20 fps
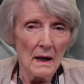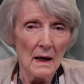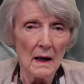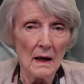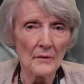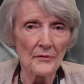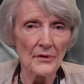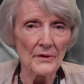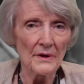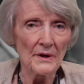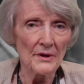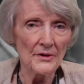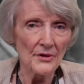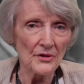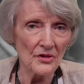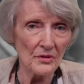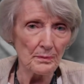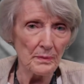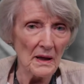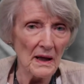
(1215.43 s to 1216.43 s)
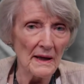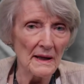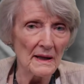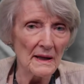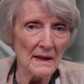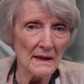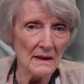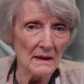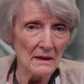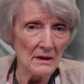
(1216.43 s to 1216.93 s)
the display
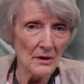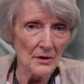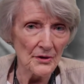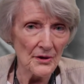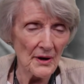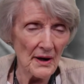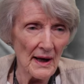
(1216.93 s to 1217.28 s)
held